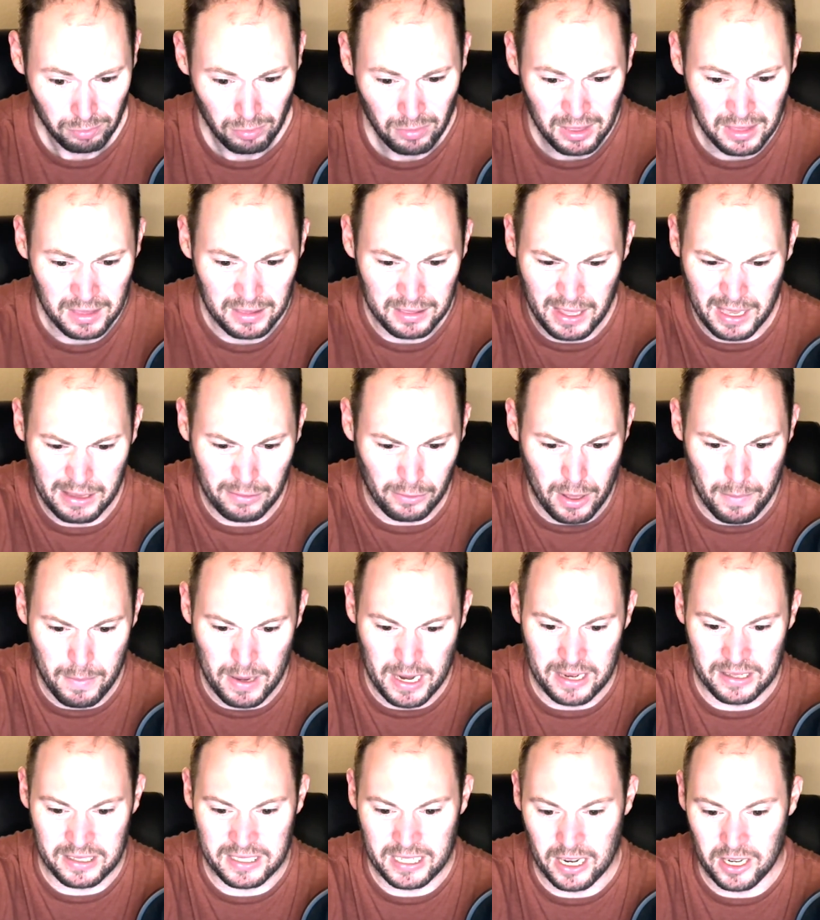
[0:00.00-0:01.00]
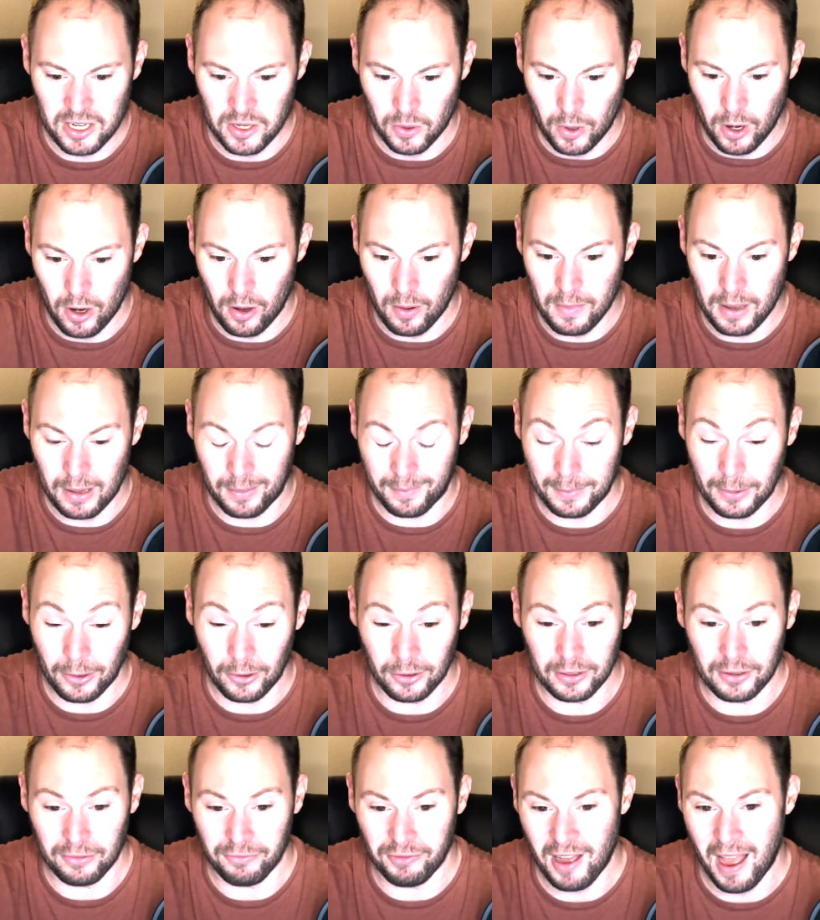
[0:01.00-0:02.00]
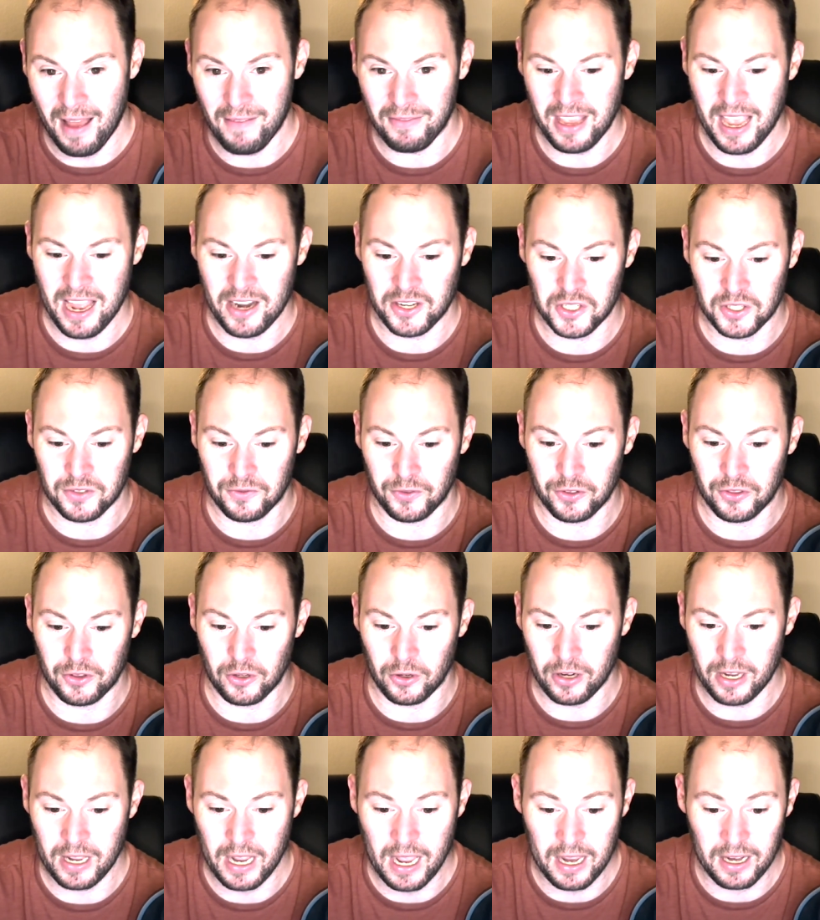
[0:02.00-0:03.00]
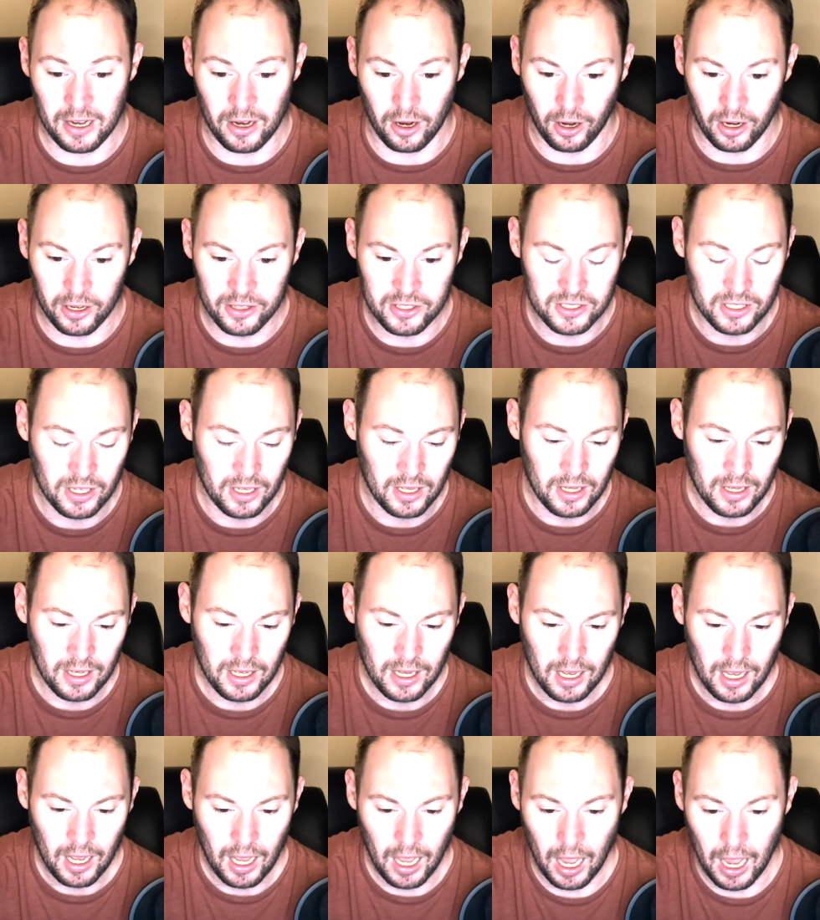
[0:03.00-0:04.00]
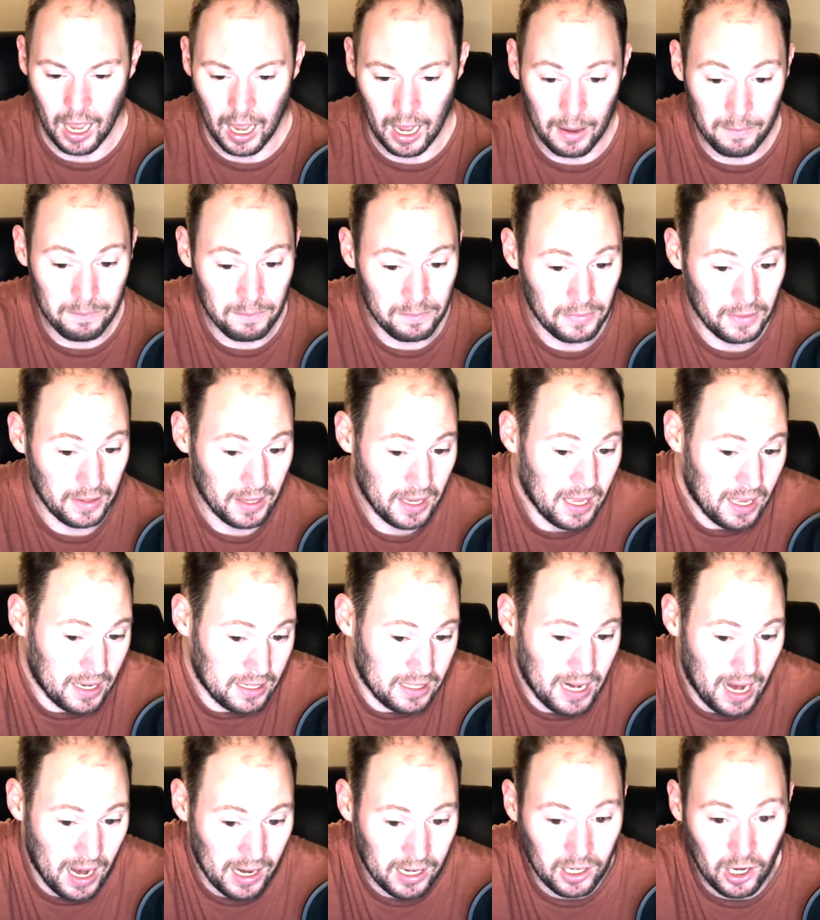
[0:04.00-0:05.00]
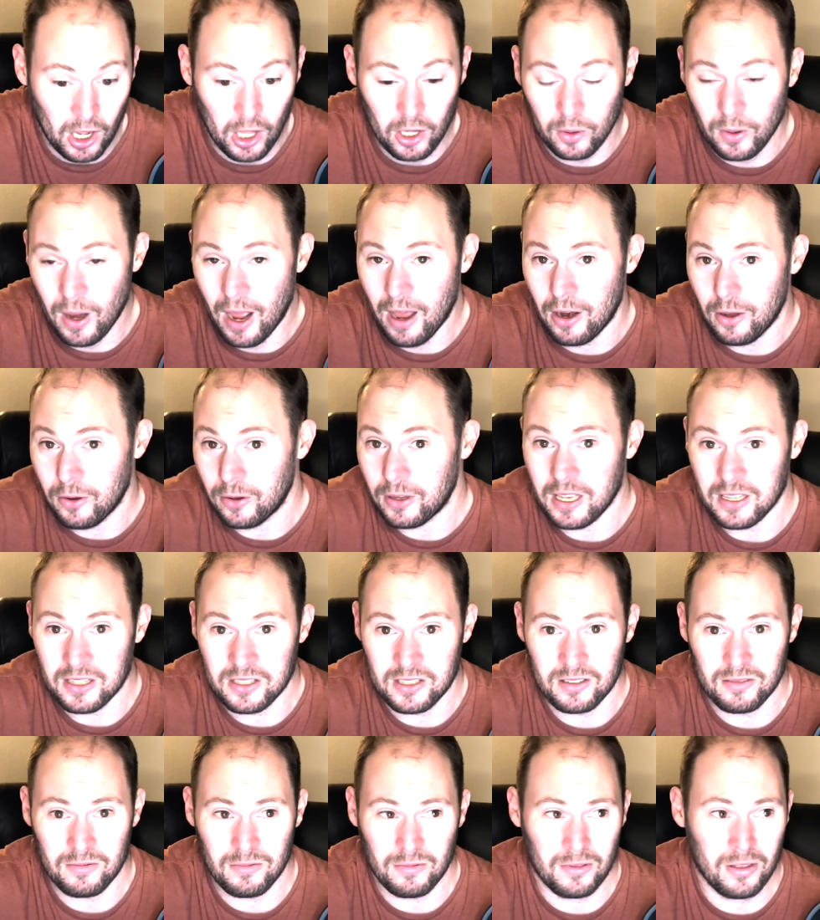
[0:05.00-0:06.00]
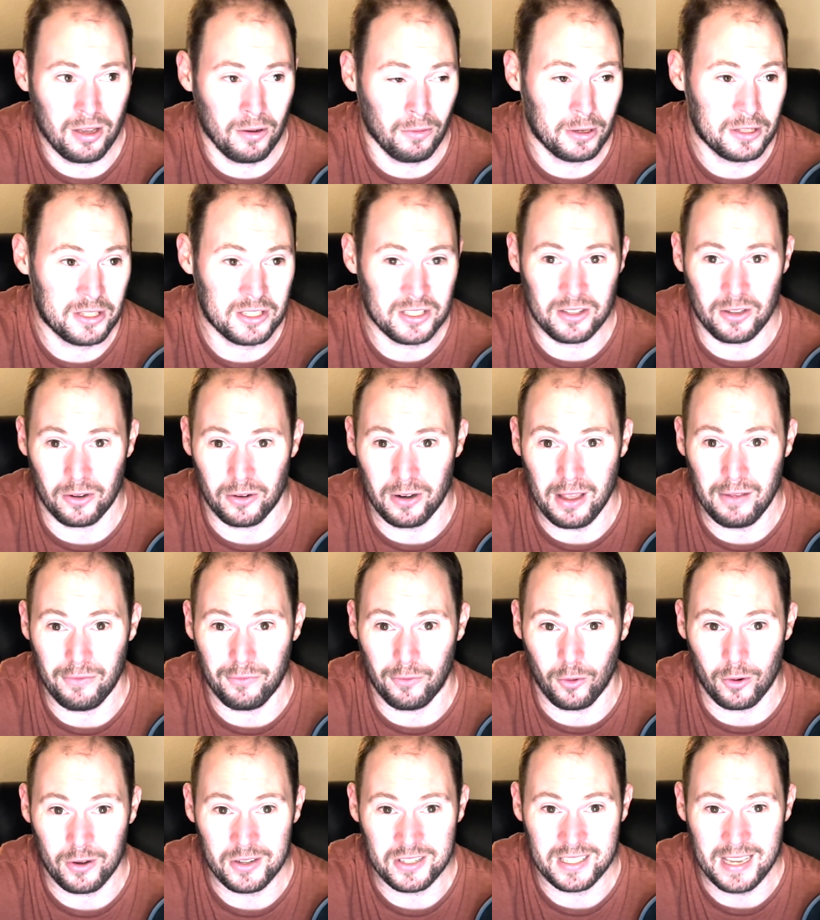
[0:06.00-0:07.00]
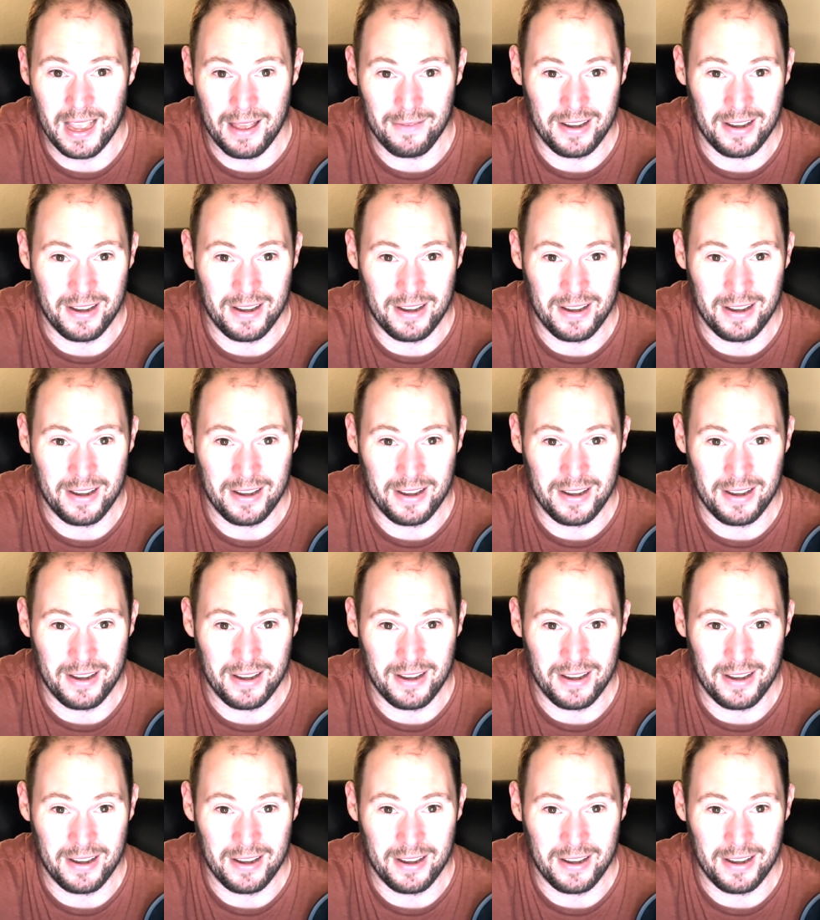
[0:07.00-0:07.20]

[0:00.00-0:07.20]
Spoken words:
They limited Tedero McMillan to 5 catches for 38 yards. And yeah, Colorado wins 34-7